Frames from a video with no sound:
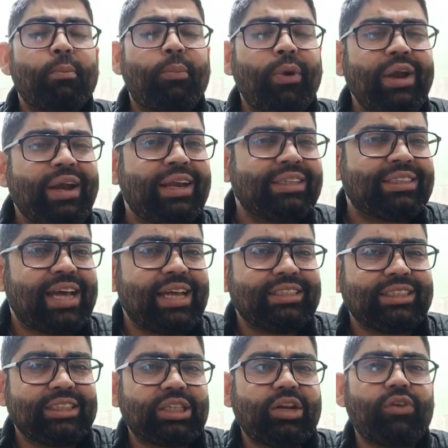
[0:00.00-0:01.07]

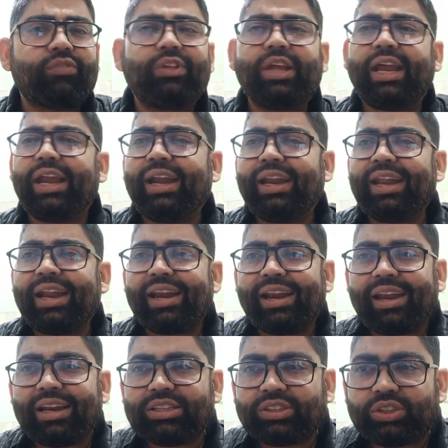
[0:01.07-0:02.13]
Politicization of the
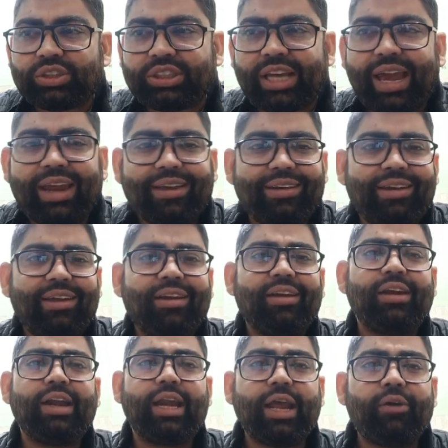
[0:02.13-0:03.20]
Indian
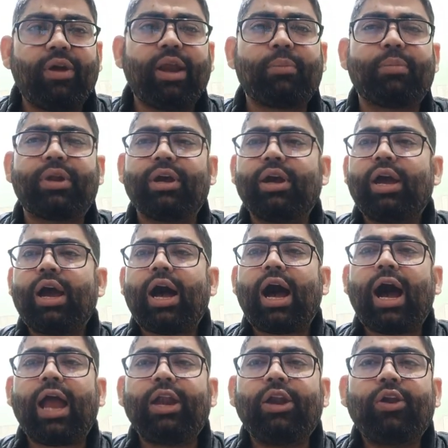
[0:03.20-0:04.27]
society developed
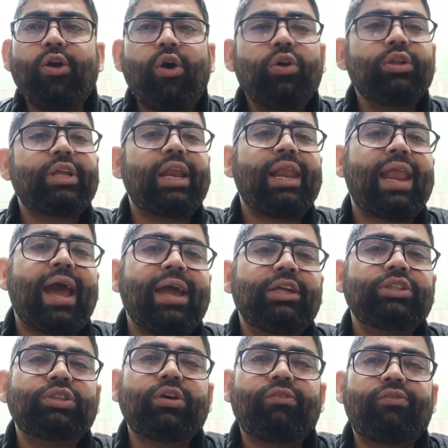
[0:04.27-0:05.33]
along the
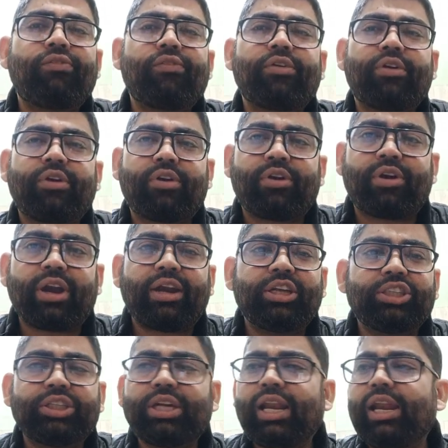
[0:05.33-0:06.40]
lines of
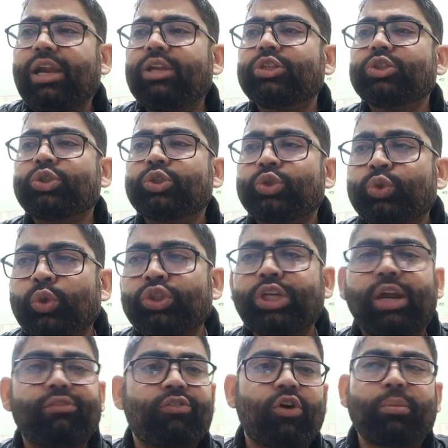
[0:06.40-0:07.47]
traditional
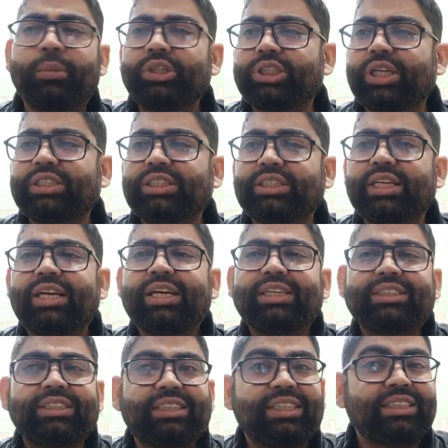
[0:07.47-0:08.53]
social formations
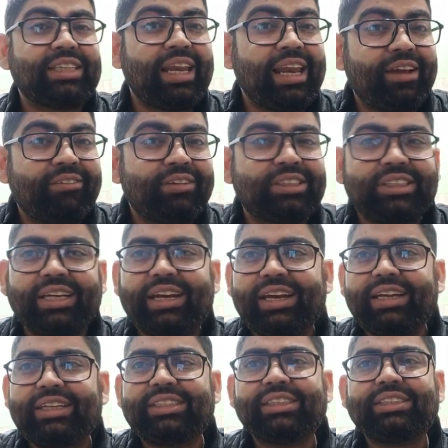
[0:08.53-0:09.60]
such as linguistic
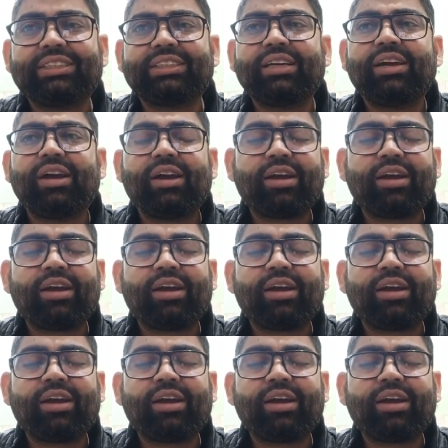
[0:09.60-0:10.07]
regions,